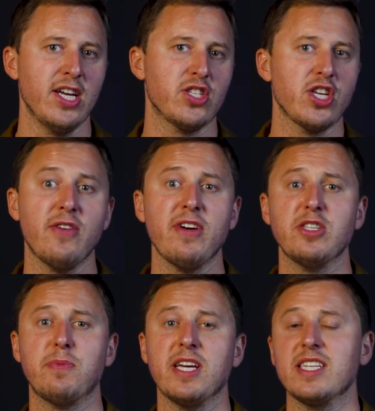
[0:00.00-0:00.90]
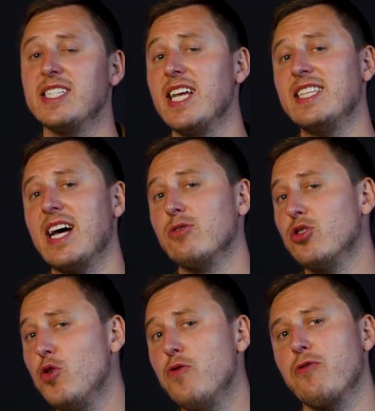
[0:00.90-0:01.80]
Surveys being sent out
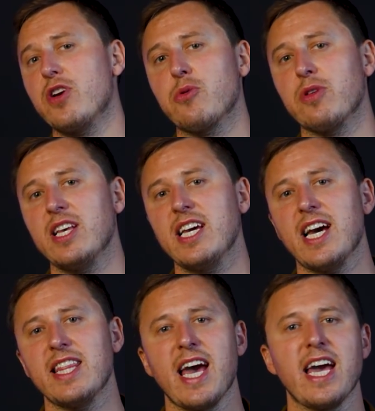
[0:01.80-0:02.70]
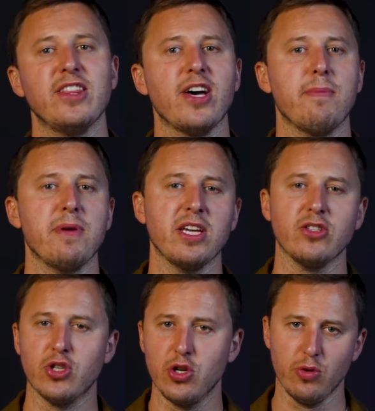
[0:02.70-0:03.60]
too frequently and they end up being
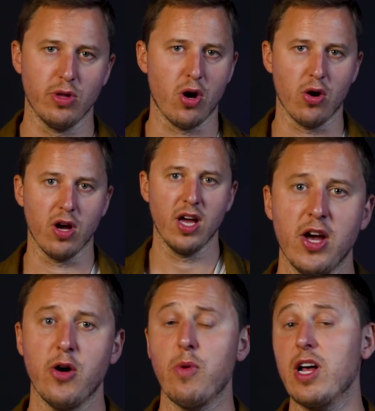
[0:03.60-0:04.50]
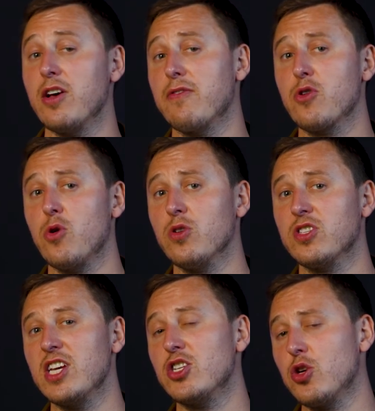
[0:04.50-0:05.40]
too long. Well, of
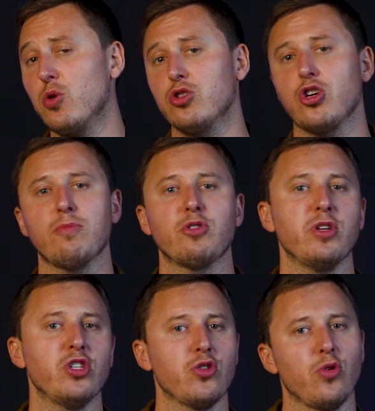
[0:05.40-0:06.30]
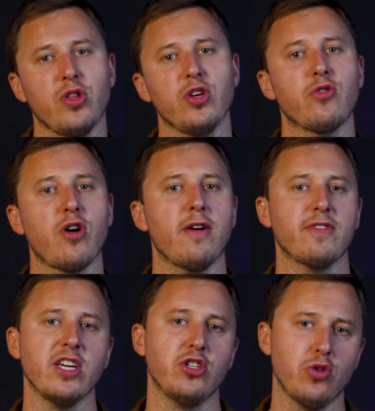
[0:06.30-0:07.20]
course, it's your job to ensure that you
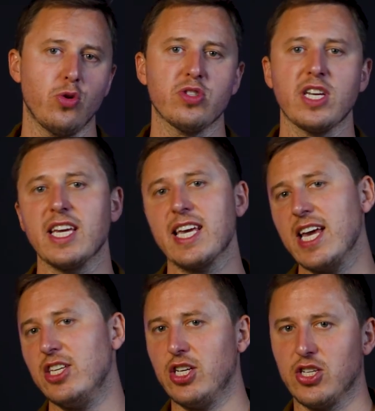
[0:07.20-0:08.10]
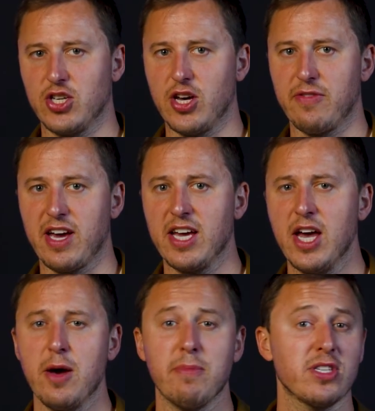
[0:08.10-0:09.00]
craft a short, engaging survey,
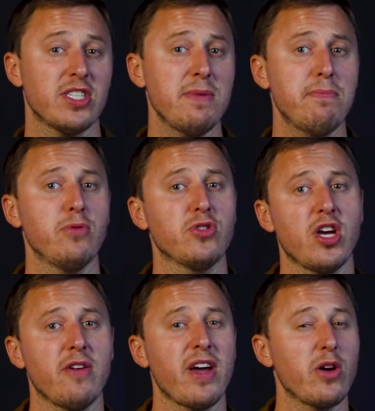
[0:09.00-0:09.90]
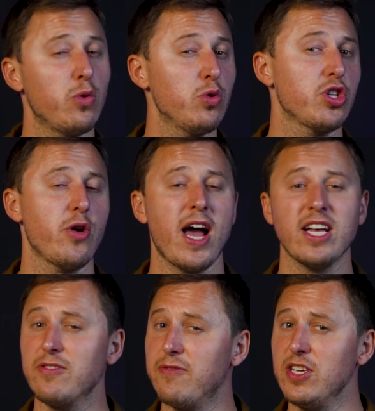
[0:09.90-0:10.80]
but Simple Survey also
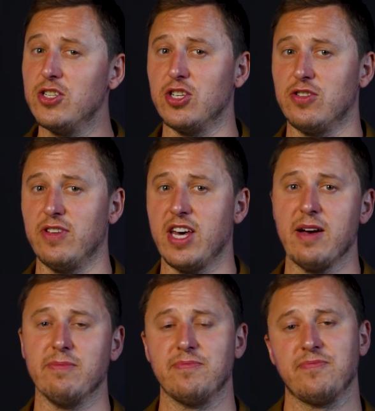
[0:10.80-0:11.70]
has features for that.